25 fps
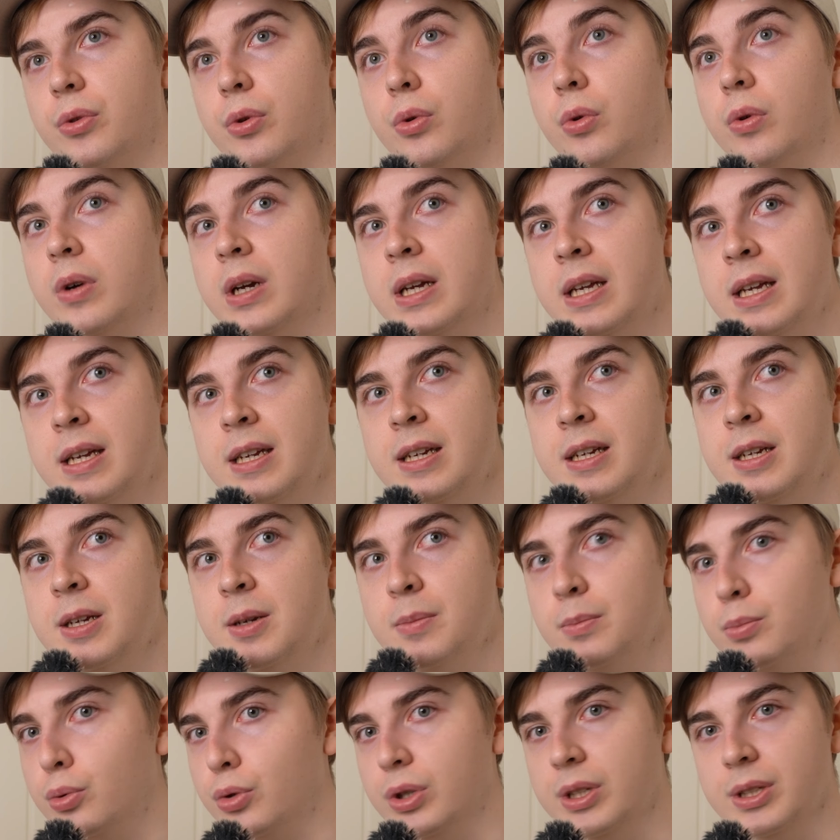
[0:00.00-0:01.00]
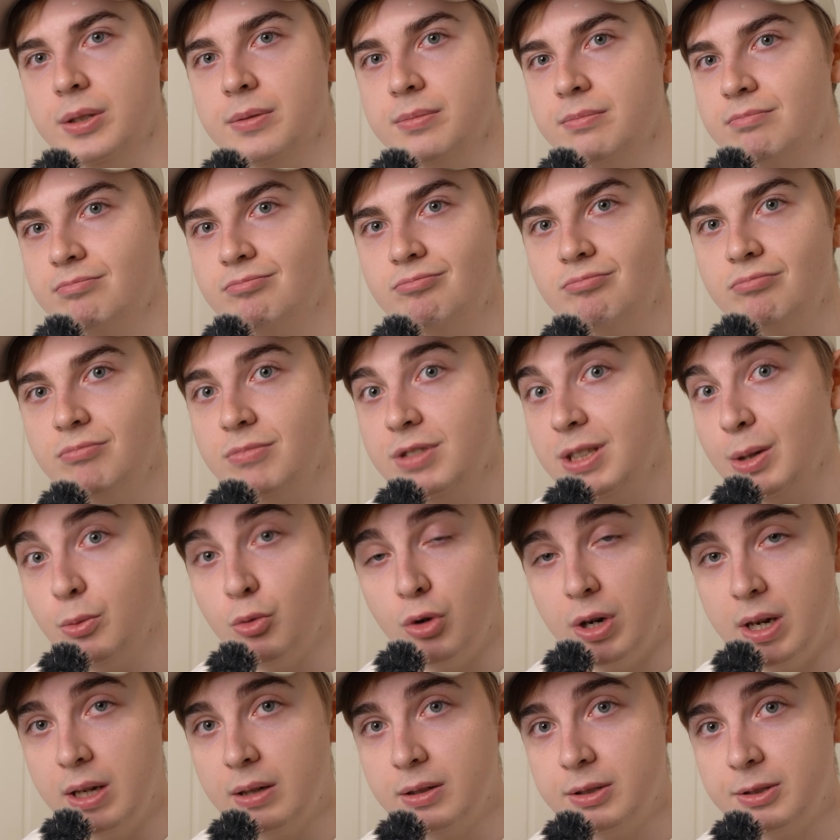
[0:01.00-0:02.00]
to put it
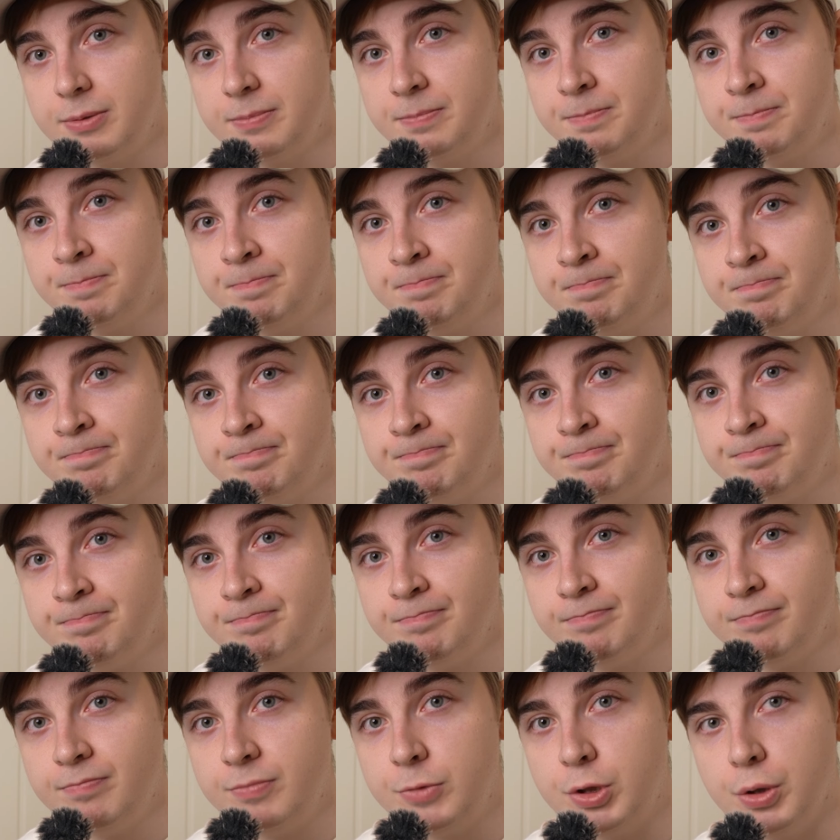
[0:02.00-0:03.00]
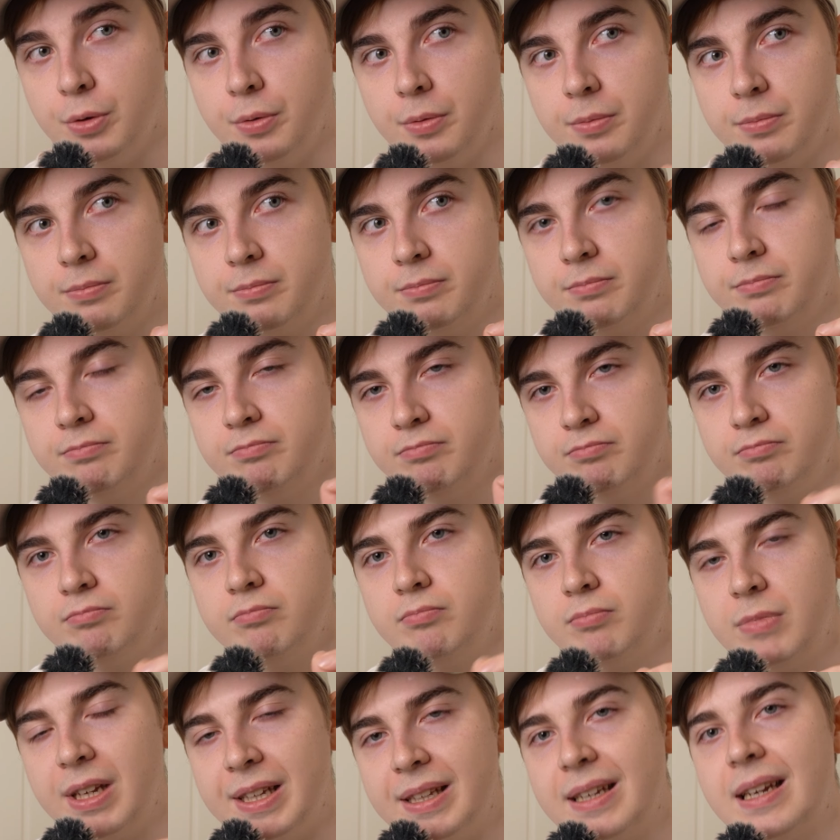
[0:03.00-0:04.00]
somewhere else. So
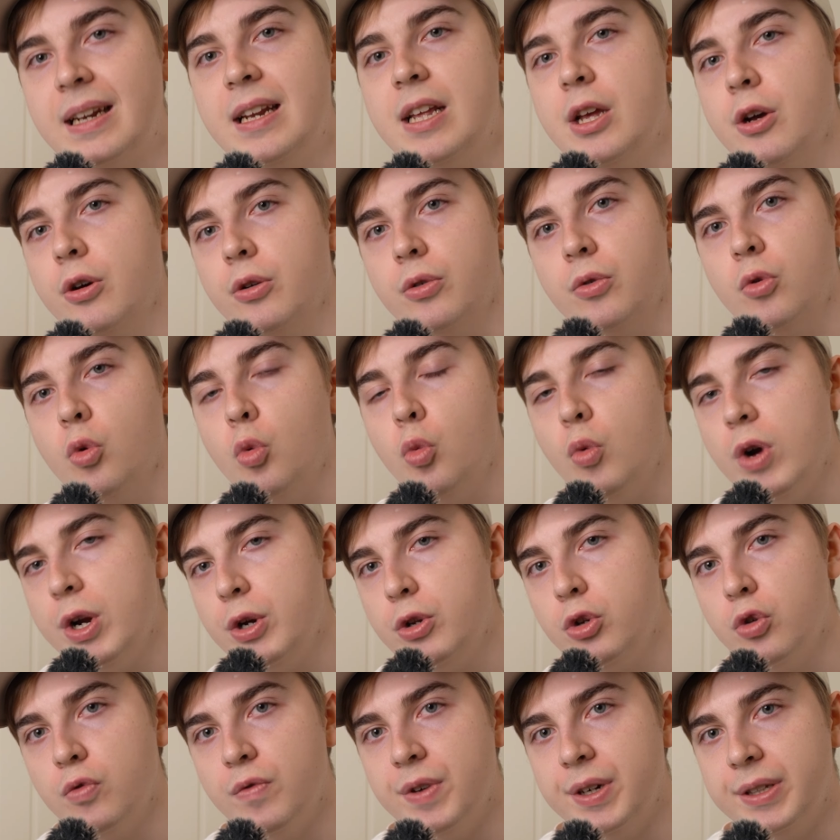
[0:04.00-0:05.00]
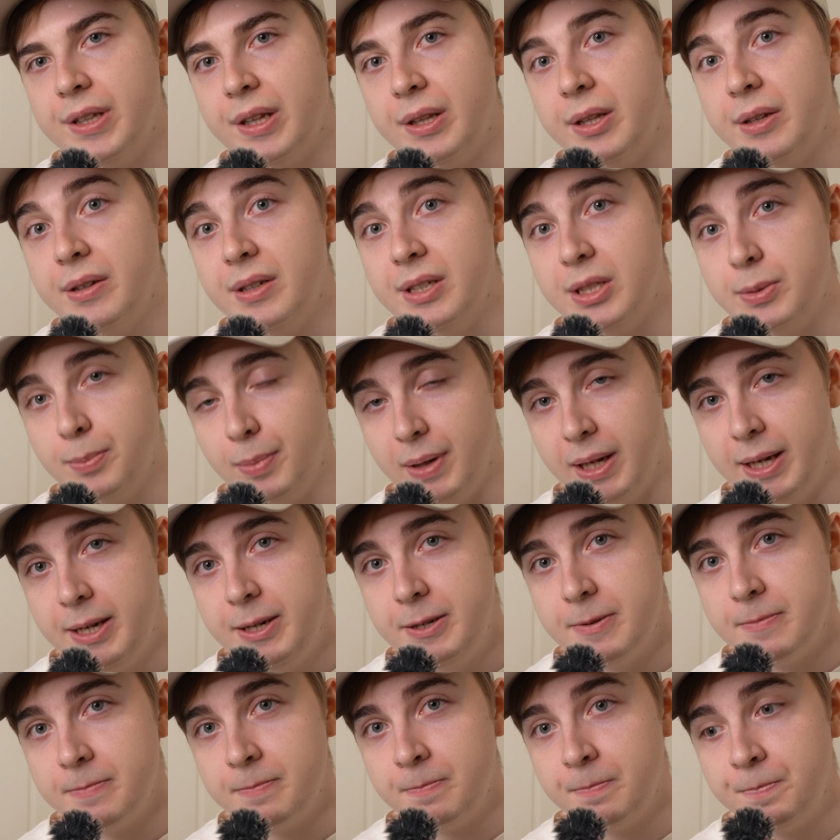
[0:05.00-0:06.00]
get clear on where do you want it
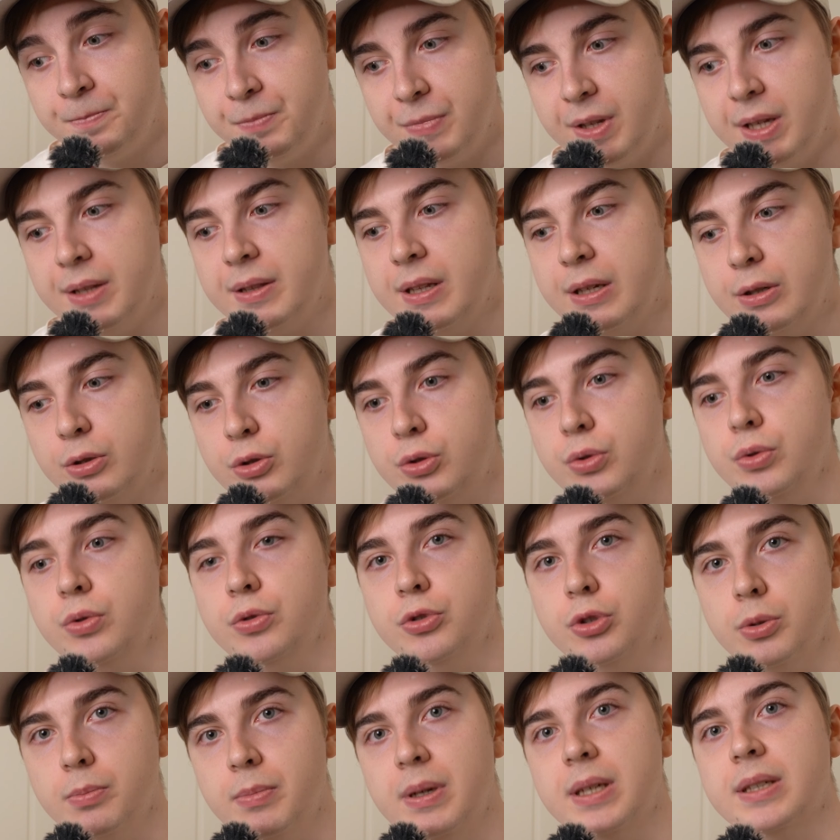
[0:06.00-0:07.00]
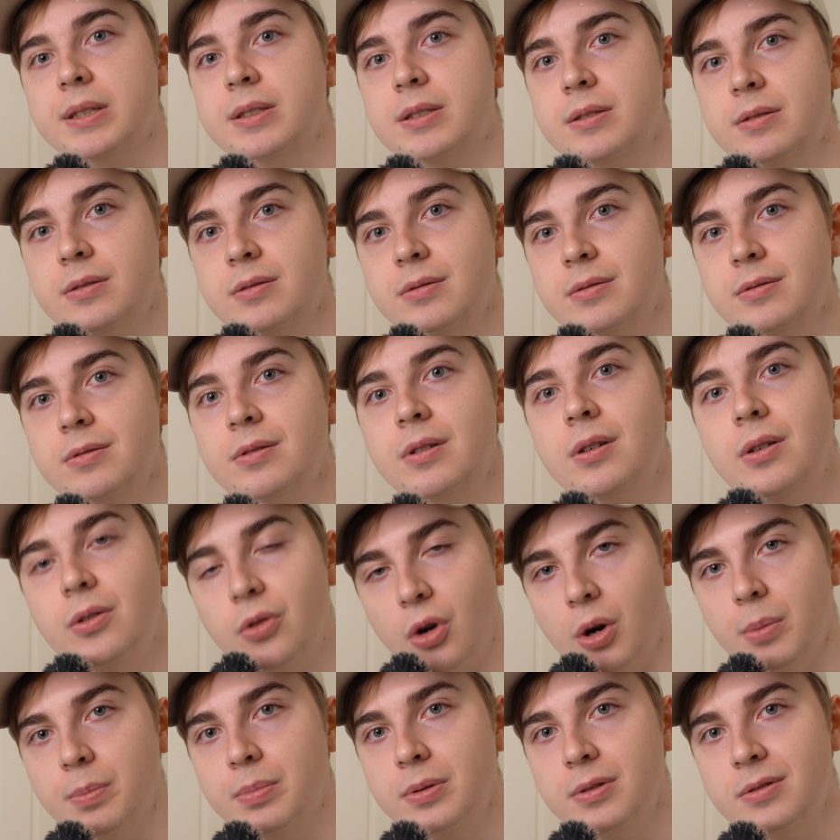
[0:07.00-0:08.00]
displayed, and then choose the best
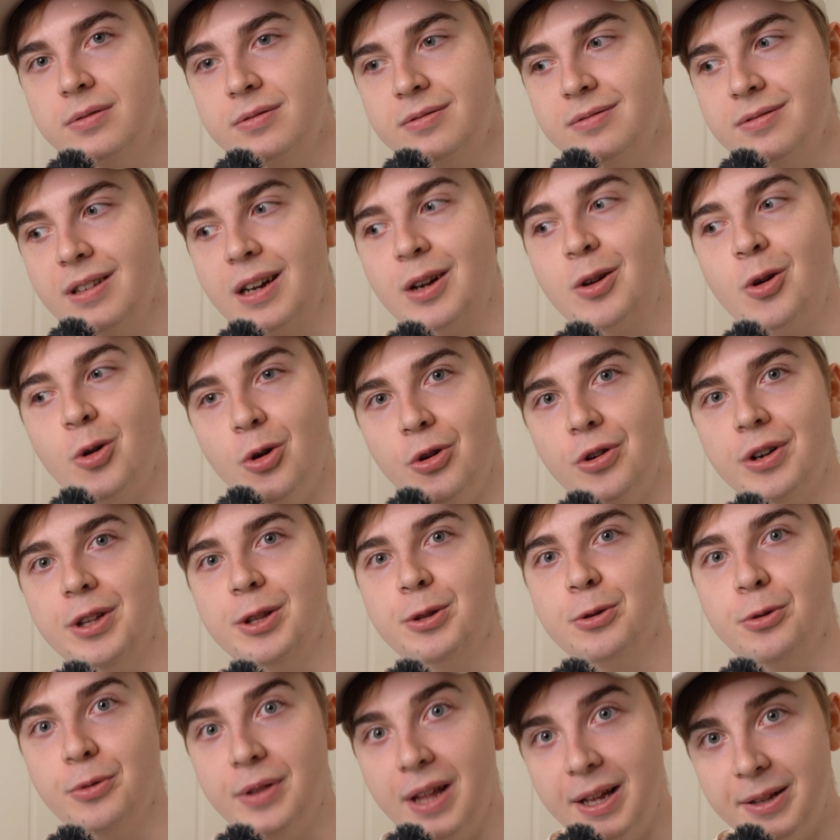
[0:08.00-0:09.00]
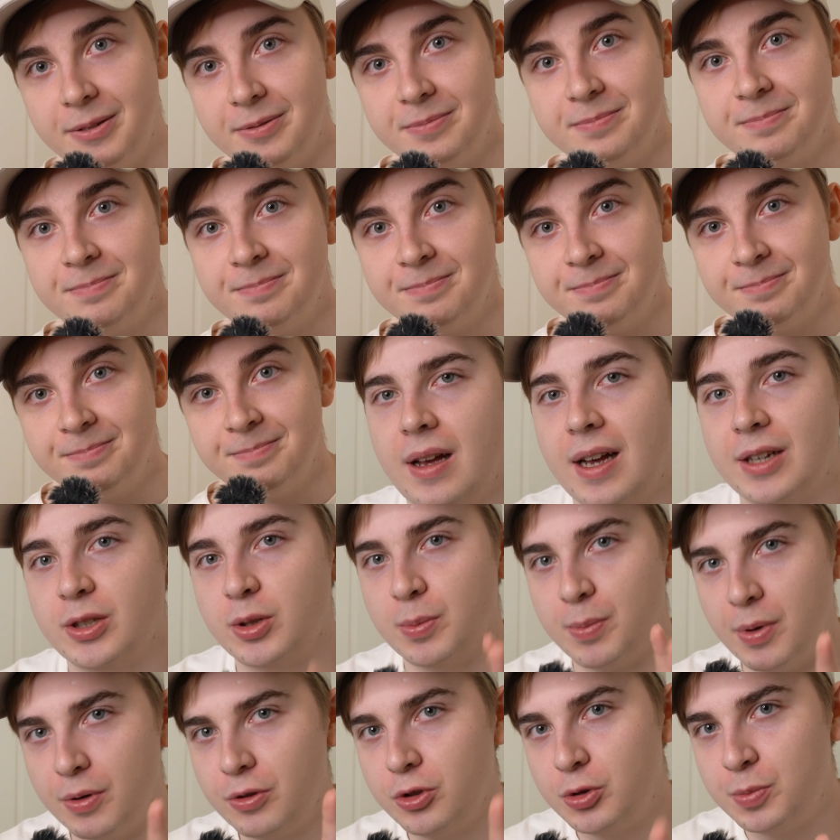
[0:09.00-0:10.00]
crop according to that. As the
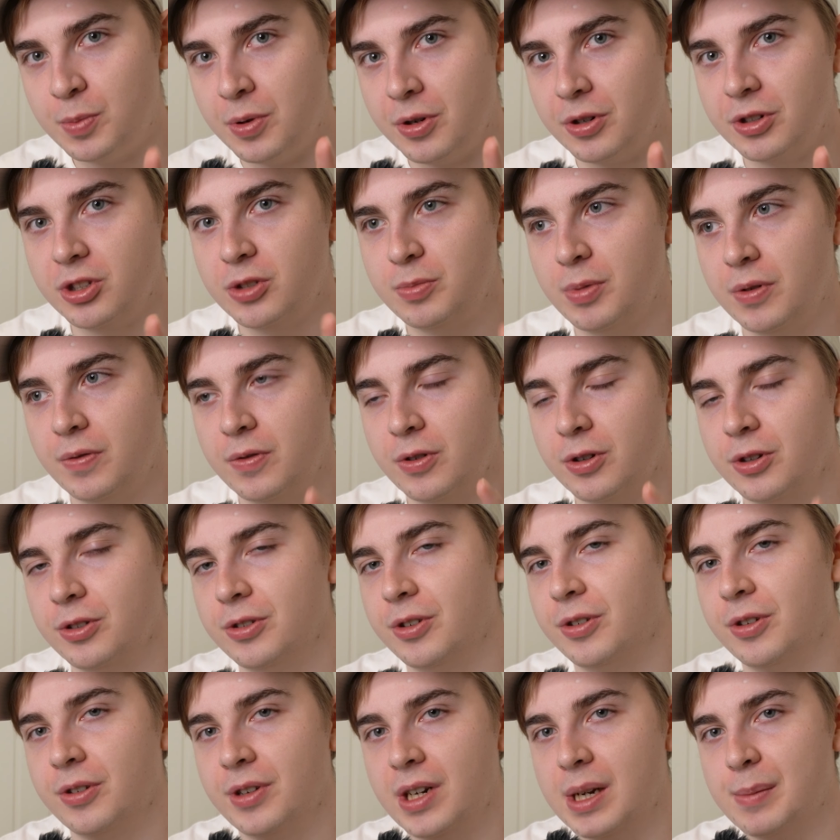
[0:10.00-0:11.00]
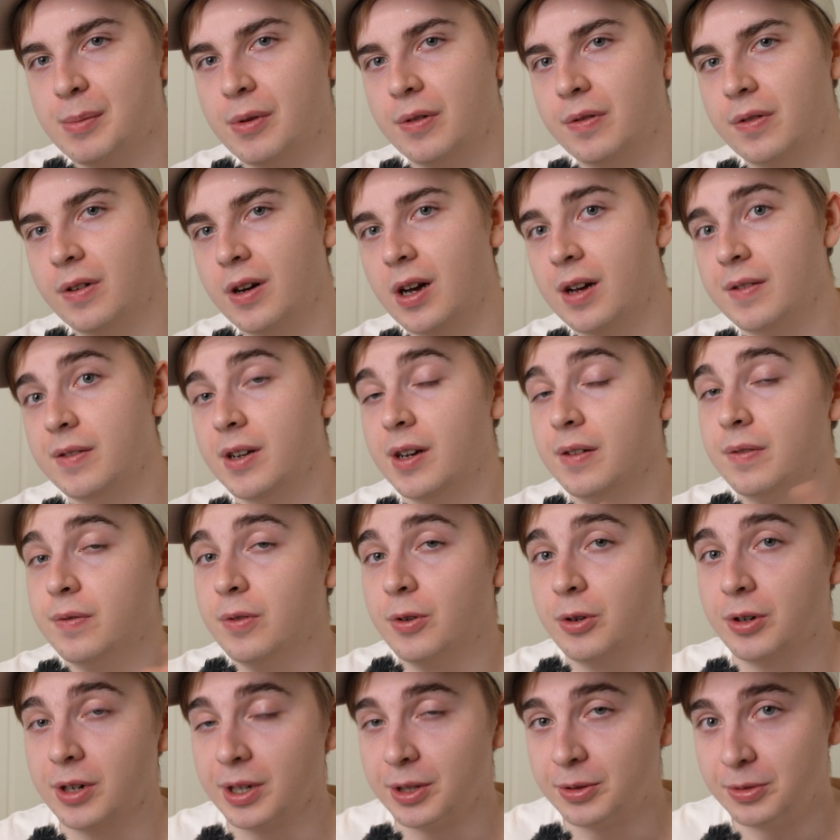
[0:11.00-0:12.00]
bonus point before the number 5, I
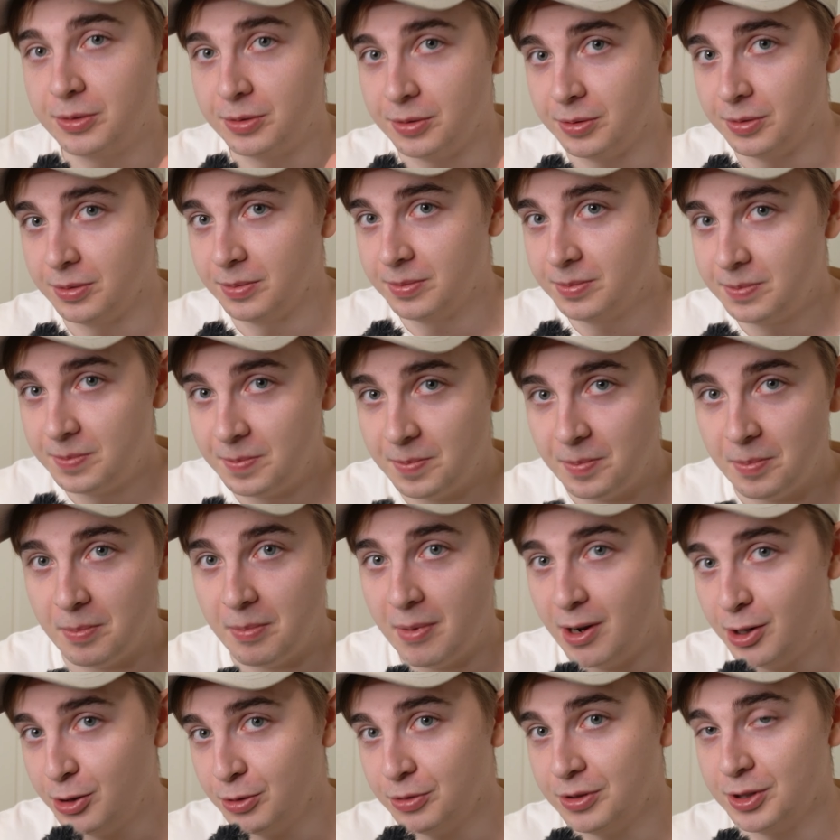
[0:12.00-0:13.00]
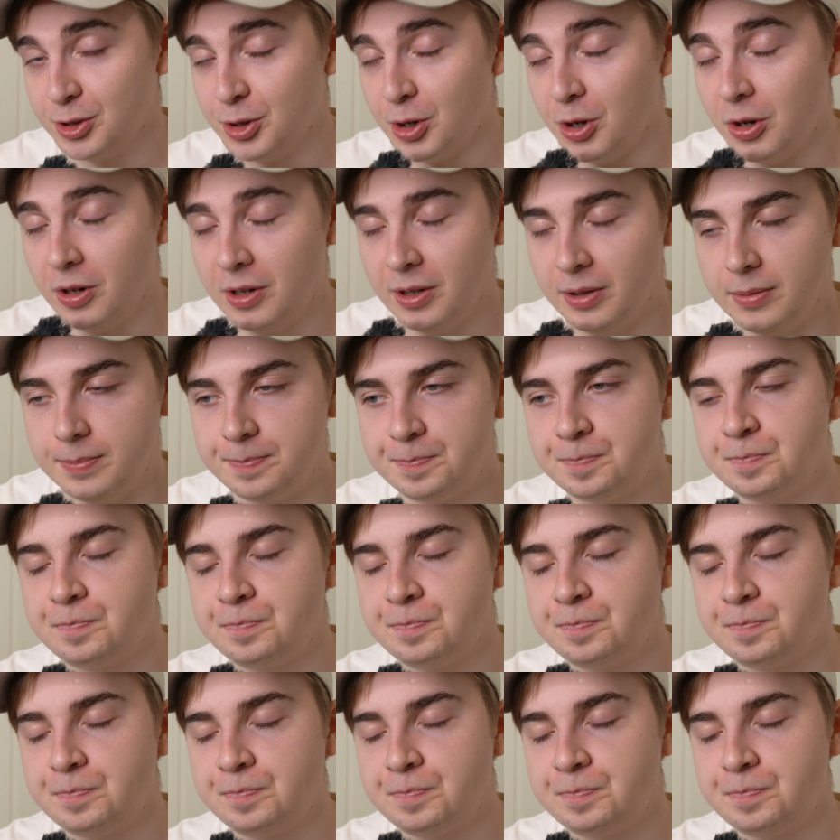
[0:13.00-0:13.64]
forgot to mention this earlier,